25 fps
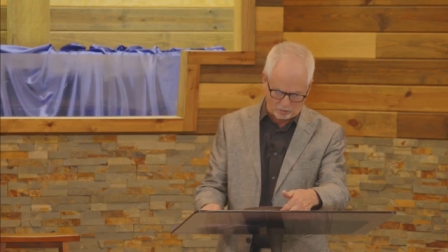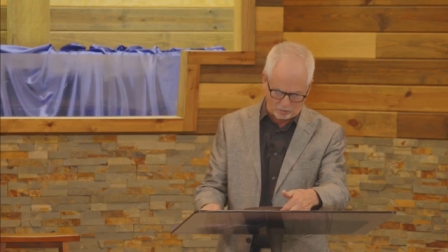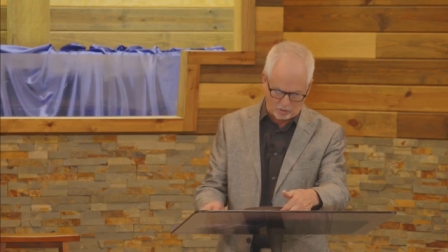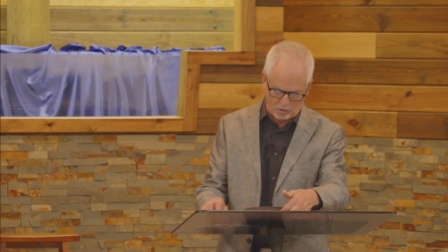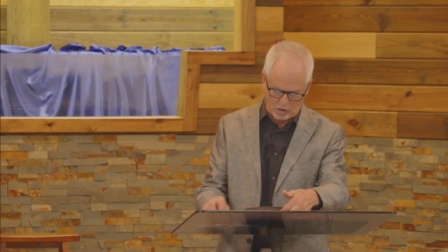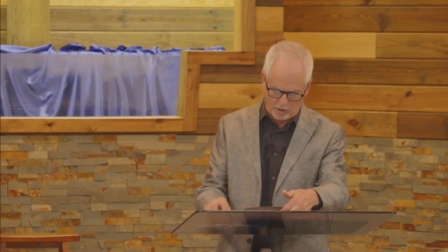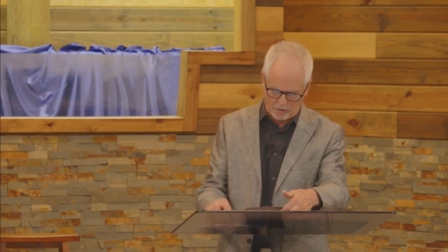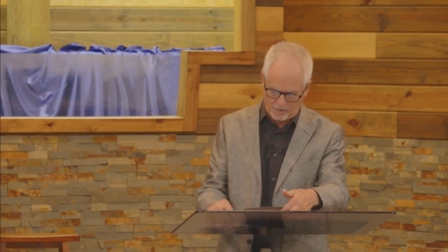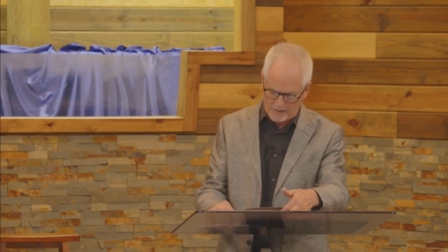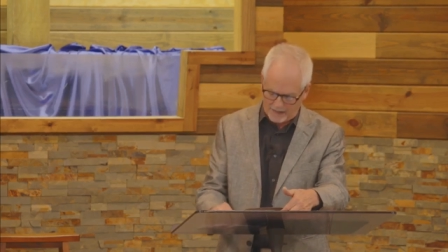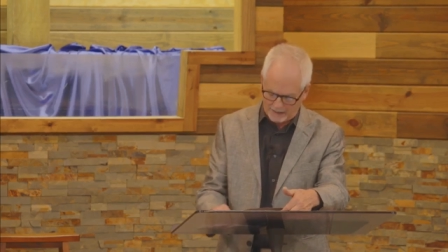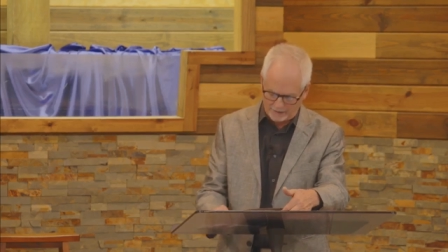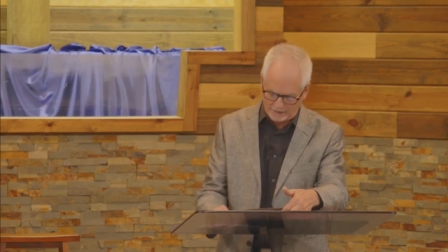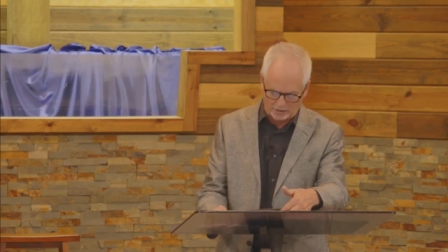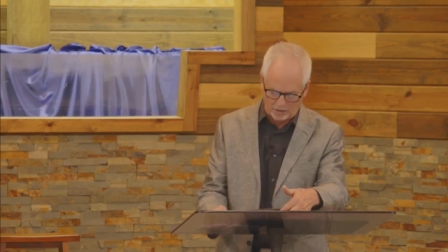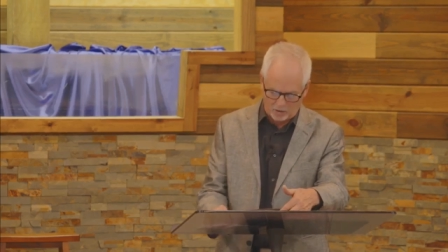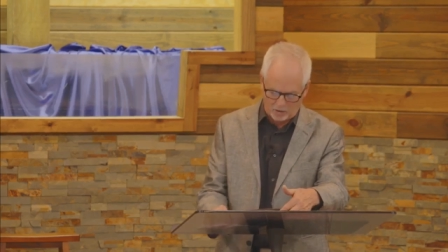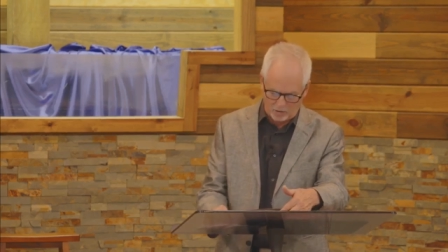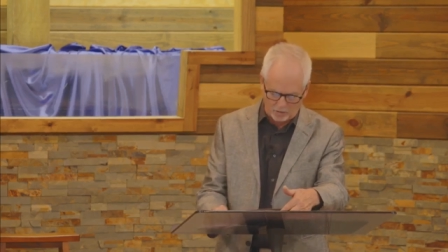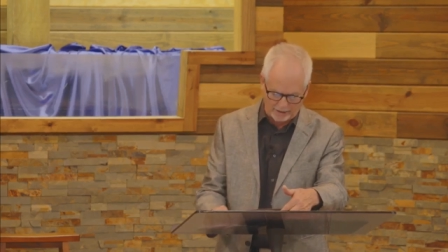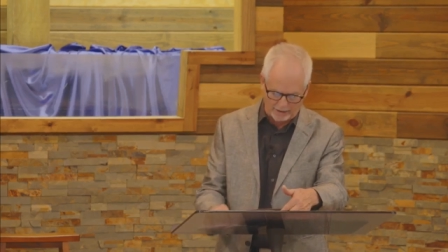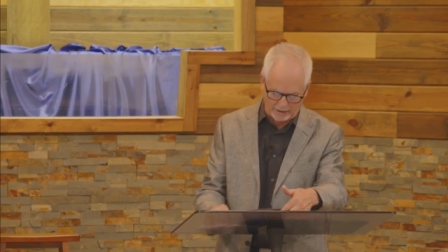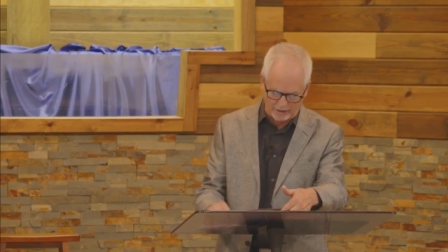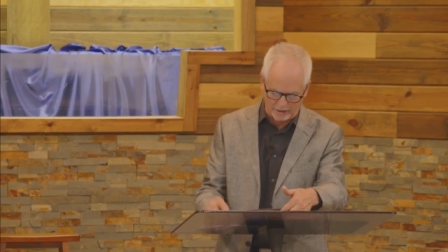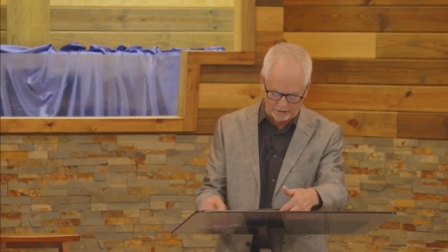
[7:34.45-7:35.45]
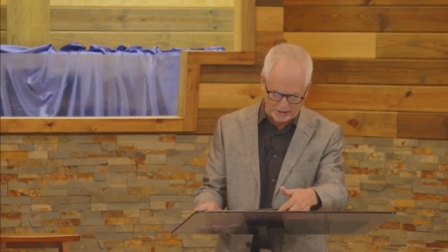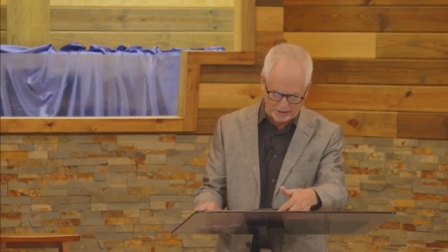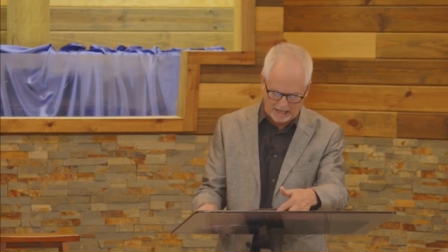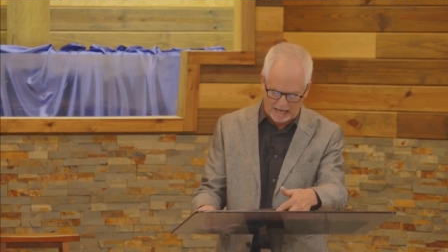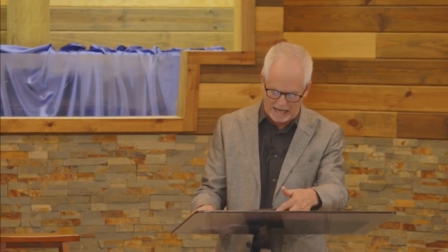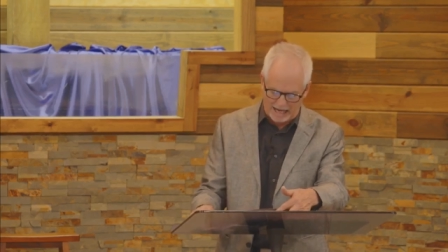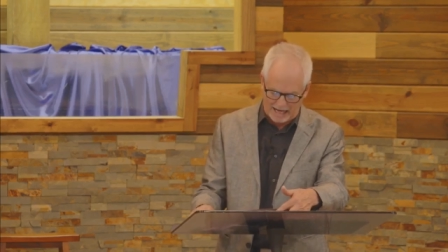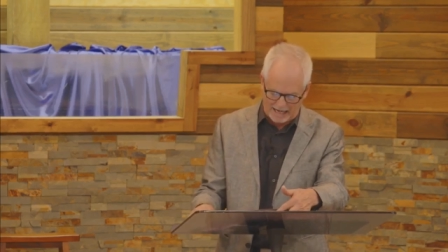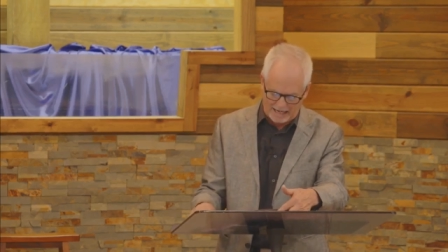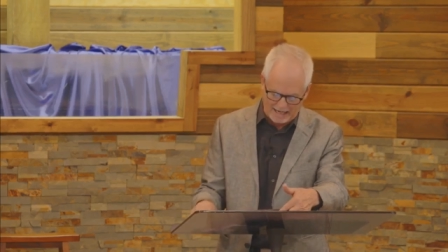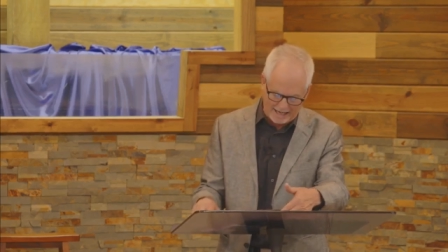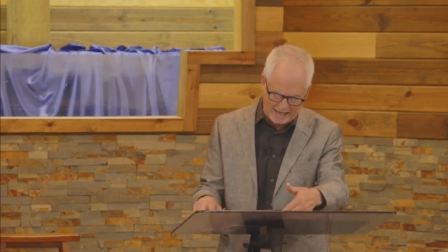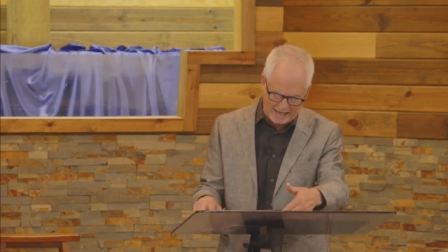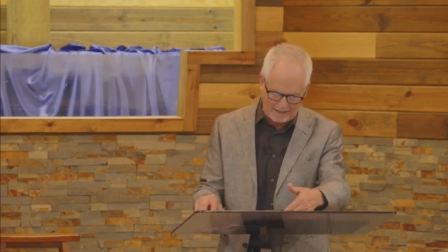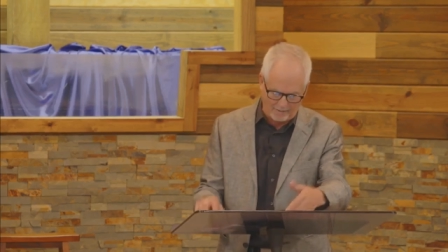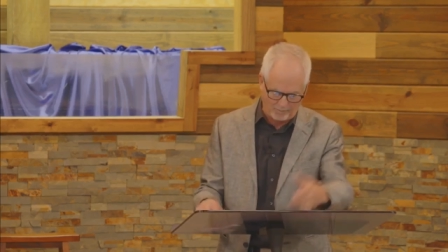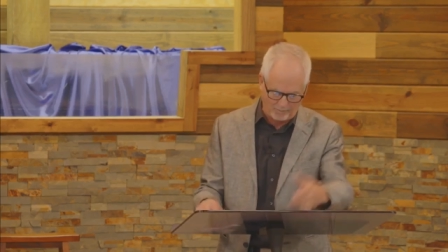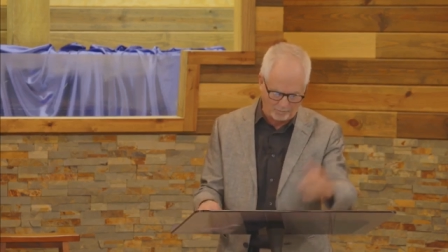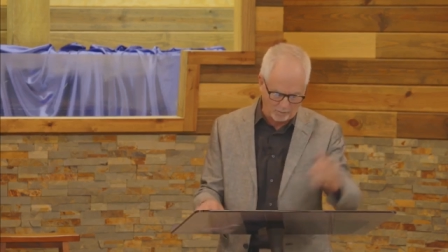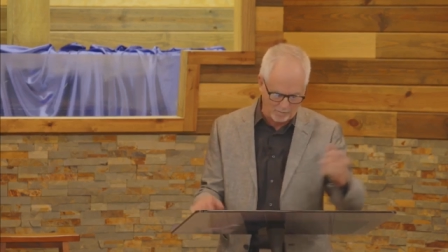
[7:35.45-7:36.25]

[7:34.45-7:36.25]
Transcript: Lord. That's the only desire I have